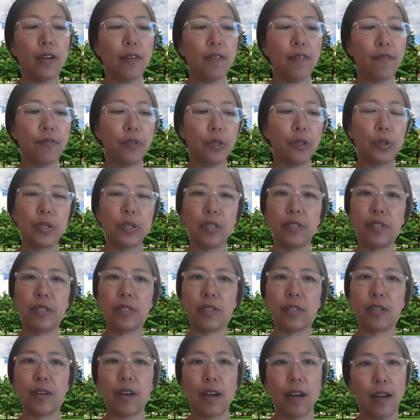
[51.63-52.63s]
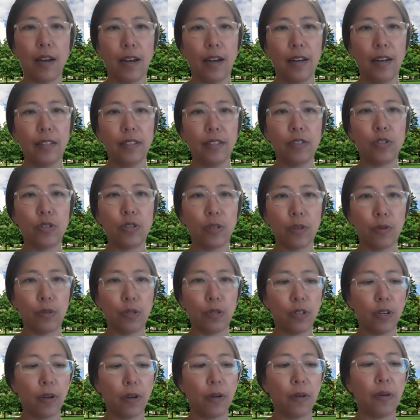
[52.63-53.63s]
focused on
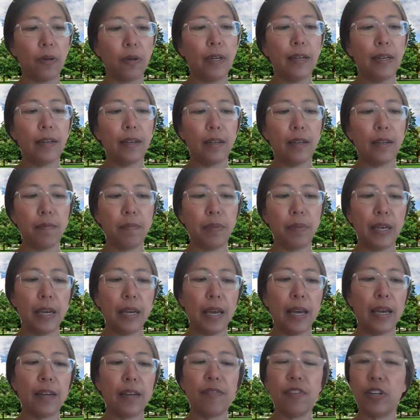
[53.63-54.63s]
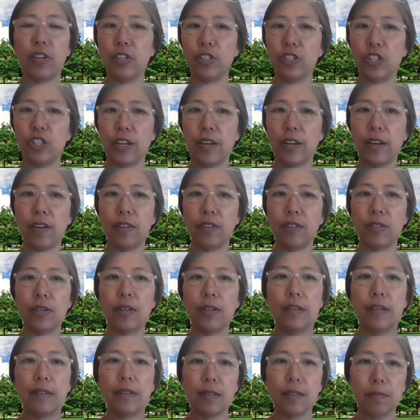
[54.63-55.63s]
social and behavior change
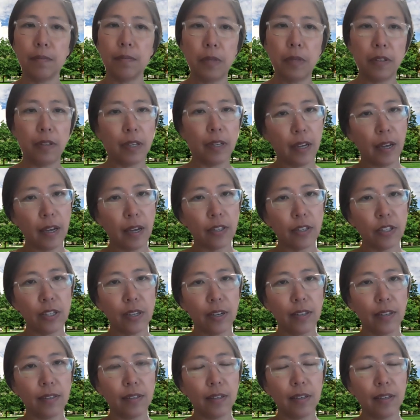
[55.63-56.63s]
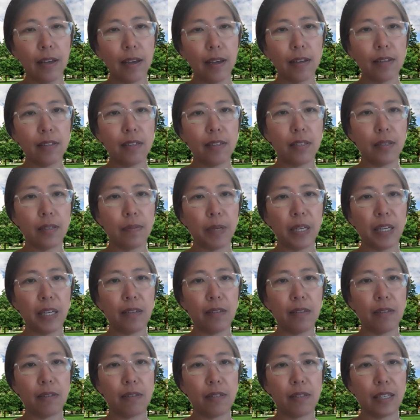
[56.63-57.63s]
communication,
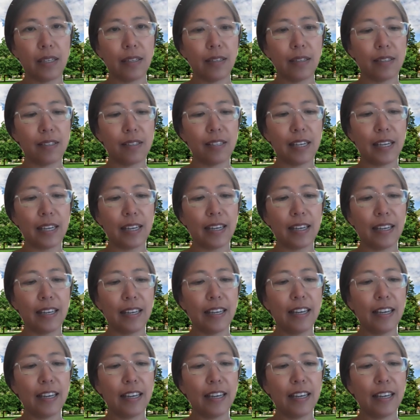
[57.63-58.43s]
SBCC.